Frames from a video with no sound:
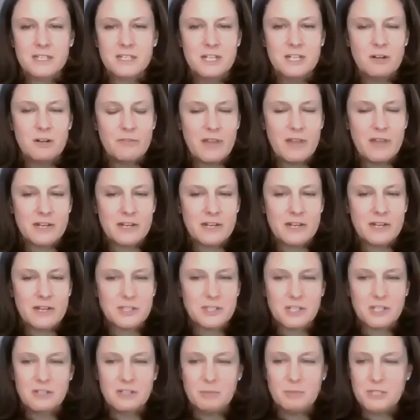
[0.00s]
You know, that is
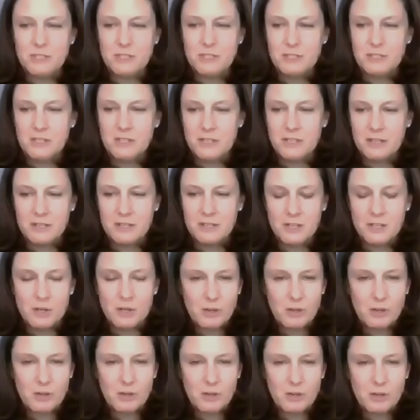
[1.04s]
going to be, you know,
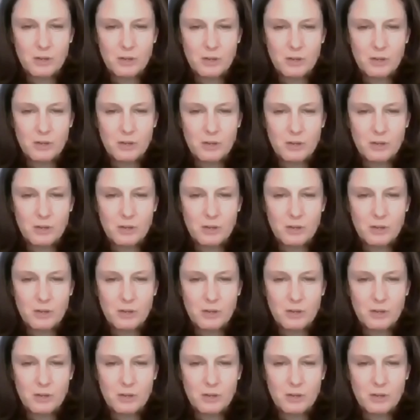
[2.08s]
contributing